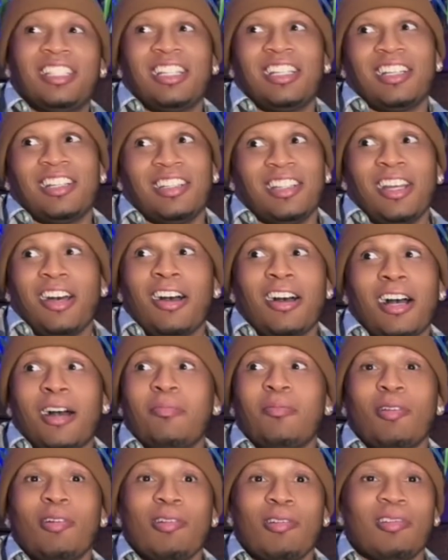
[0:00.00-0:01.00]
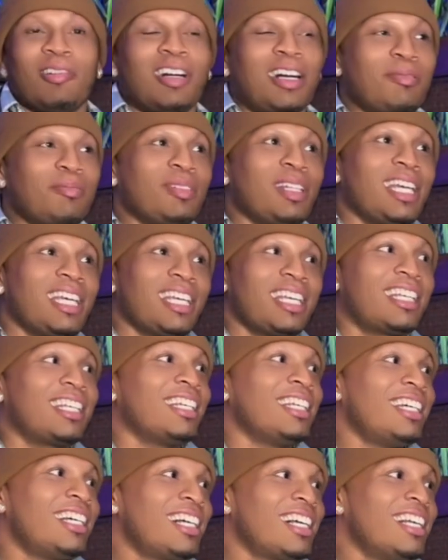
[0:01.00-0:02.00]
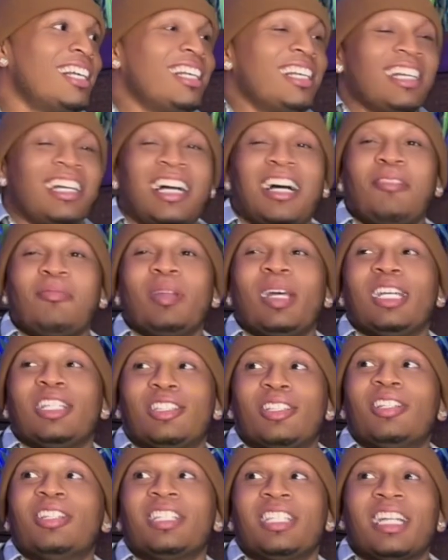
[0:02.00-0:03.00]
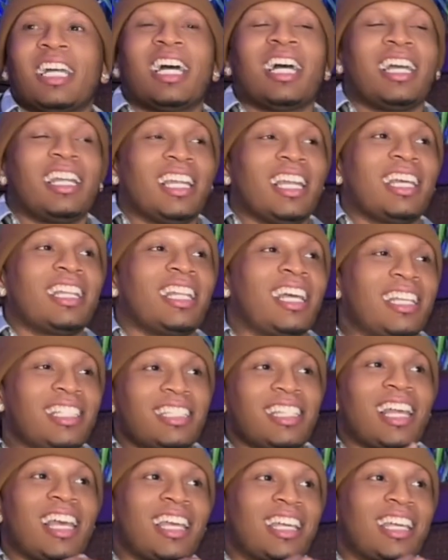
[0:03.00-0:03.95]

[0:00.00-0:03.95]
Yeah, no, I'm old. I'm like 39. Like that's like